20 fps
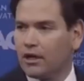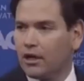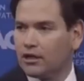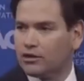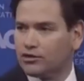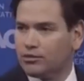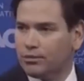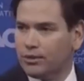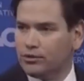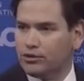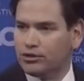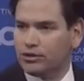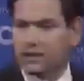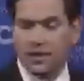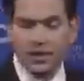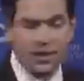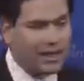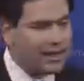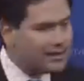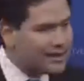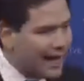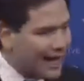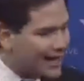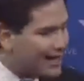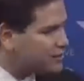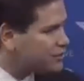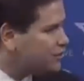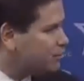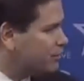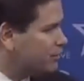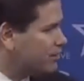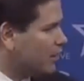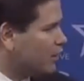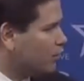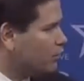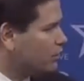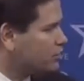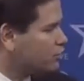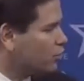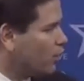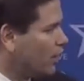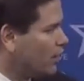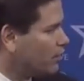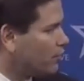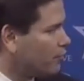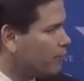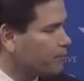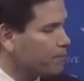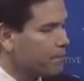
contribution. That has to be dealt with as well.